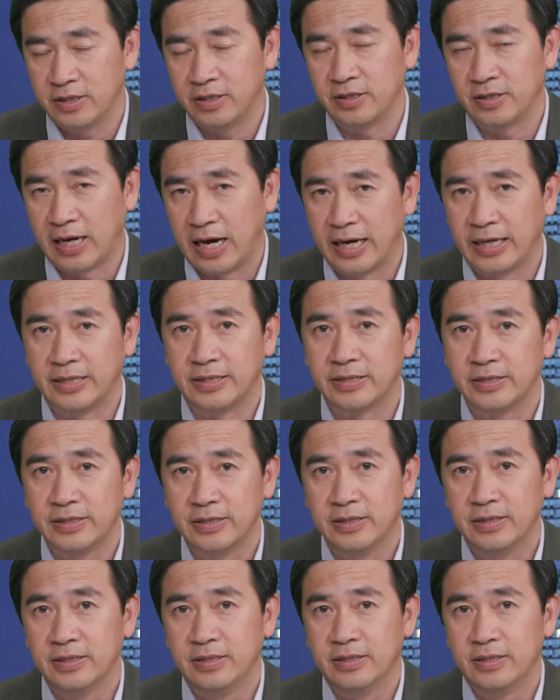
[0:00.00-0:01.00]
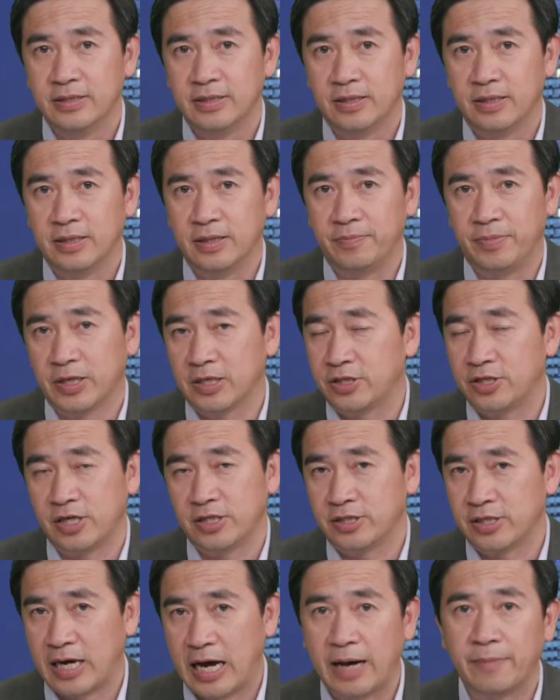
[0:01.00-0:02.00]
died, the big
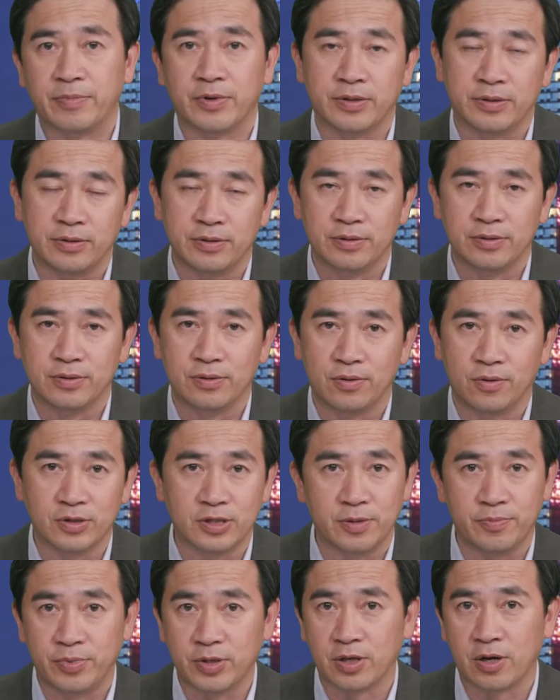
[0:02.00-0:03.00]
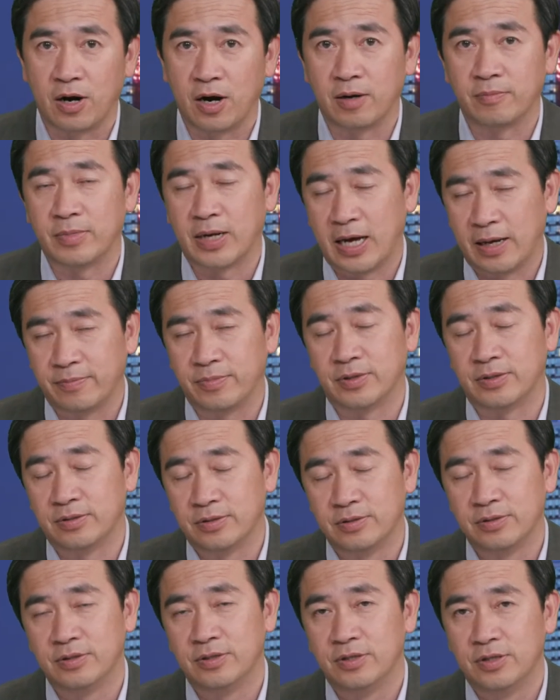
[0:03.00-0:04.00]
change happened, or the big harm happened
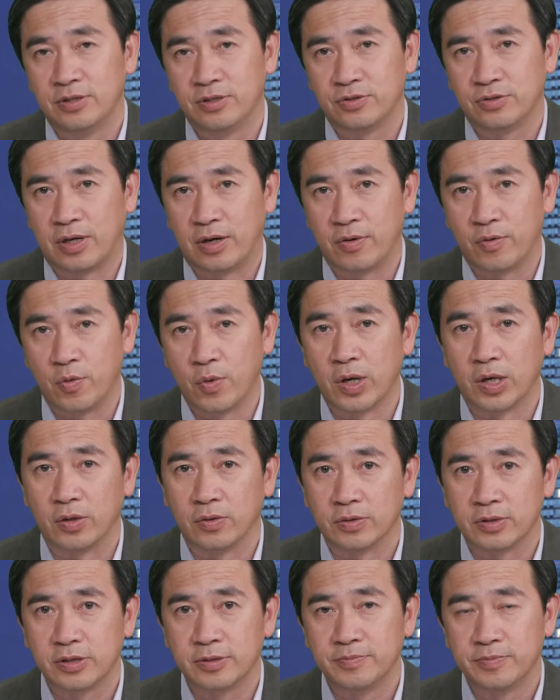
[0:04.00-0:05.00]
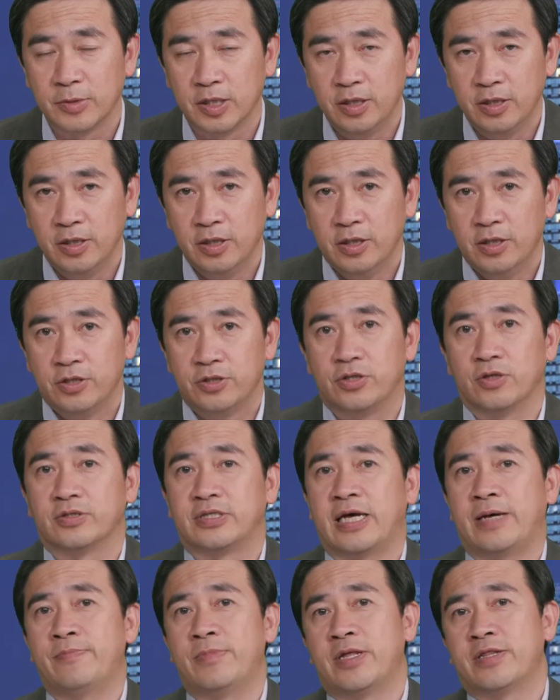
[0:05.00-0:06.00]
to our world. So
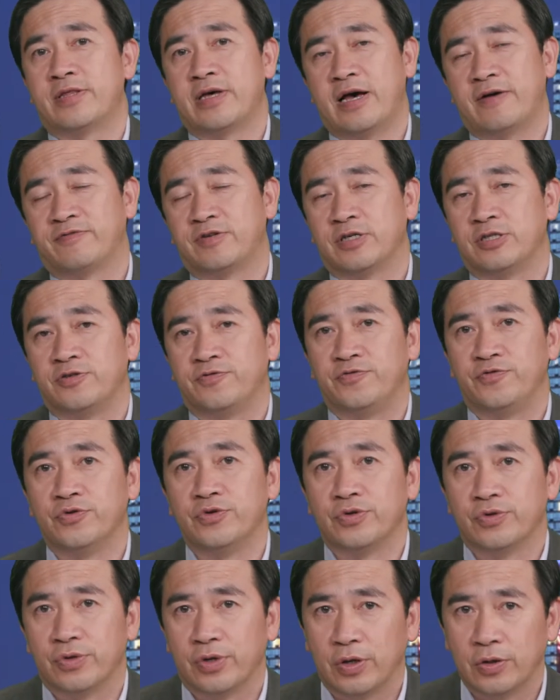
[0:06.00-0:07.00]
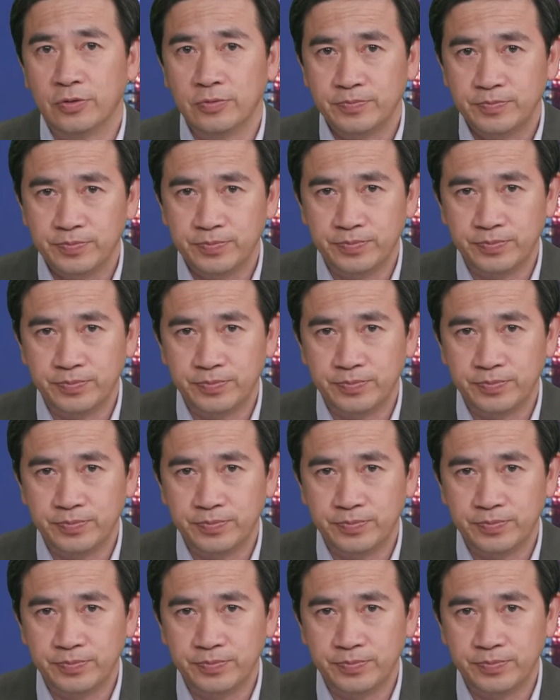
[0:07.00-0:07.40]
10 months after his funeral,